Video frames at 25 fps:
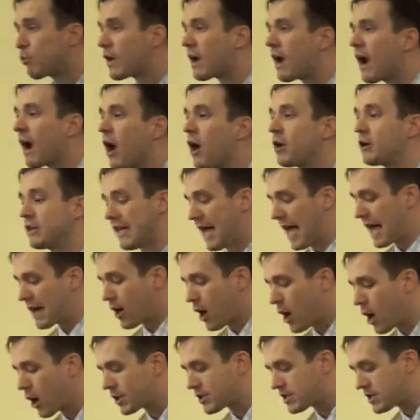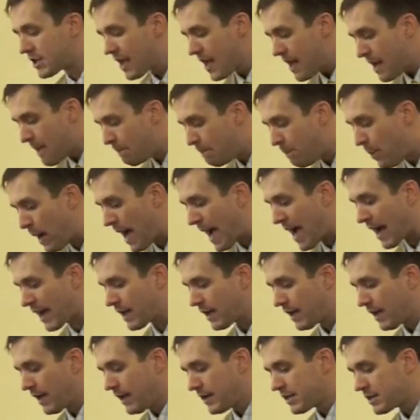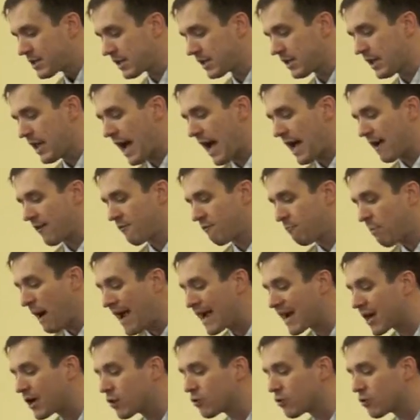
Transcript: bringing our dead hearts back to life, by